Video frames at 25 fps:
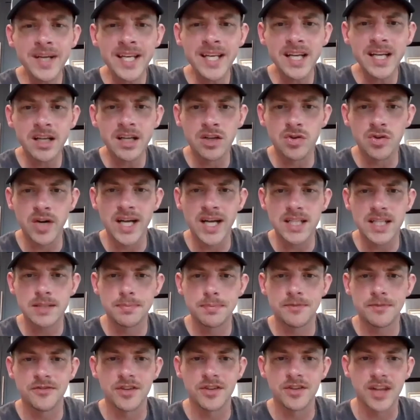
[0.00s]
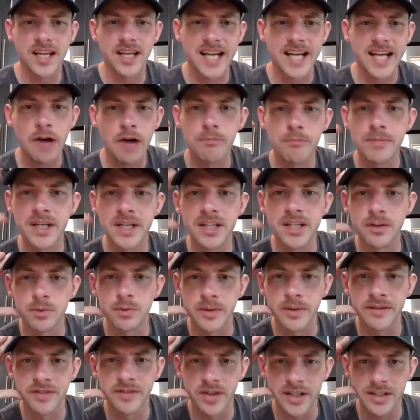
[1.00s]
we get a grasp for like how big the
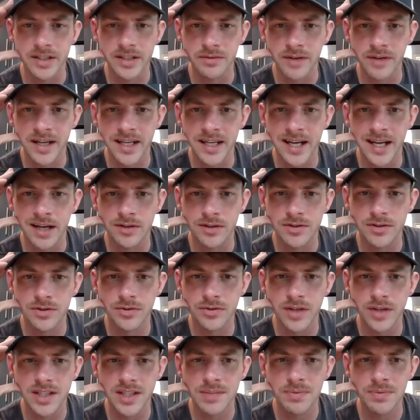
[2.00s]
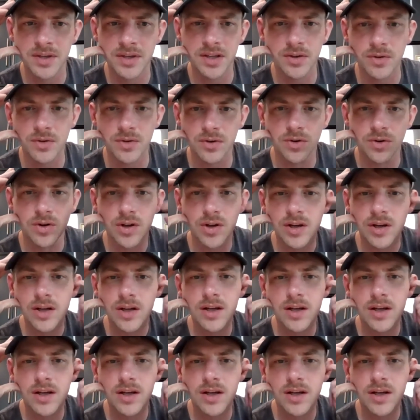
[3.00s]
river is right now too. That's pretty cool.